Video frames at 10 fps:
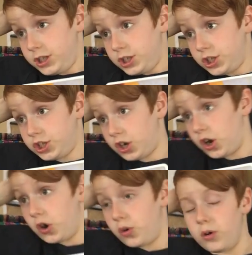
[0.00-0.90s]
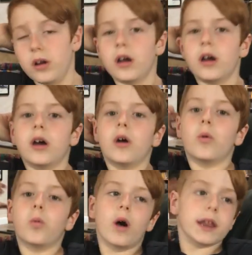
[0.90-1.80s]
So
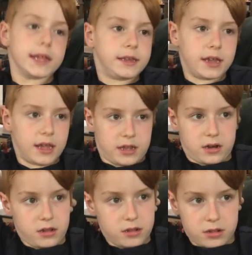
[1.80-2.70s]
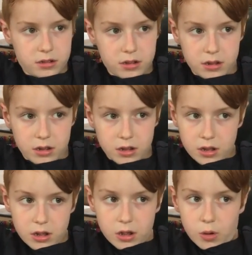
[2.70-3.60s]
what he did
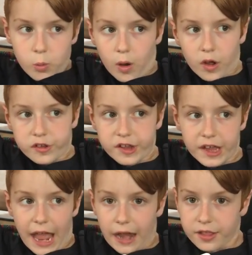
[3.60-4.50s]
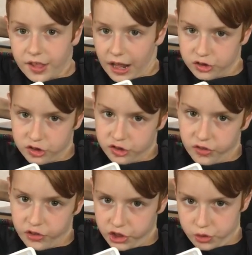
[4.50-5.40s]
was he added Texas to
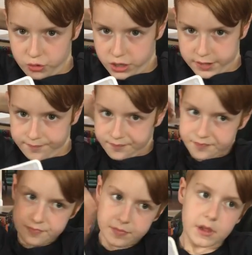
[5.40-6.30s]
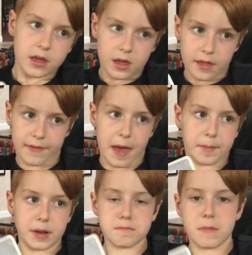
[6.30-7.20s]
the Union. That
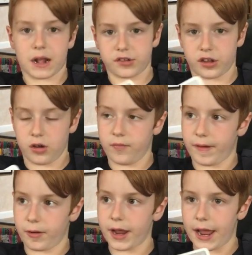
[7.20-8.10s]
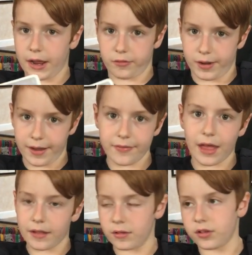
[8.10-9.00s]
made Mexico very angry, and
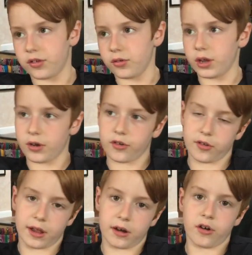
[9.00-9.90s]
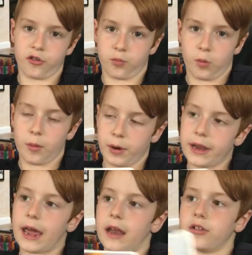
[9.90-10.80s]
then 2 years later, it's what we
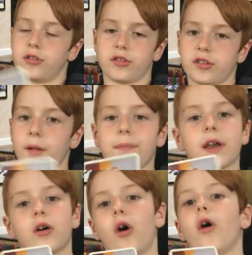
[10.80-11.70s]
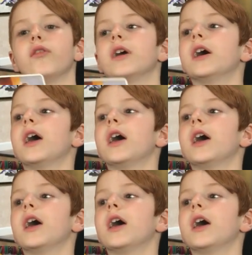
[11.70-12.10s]
get into something called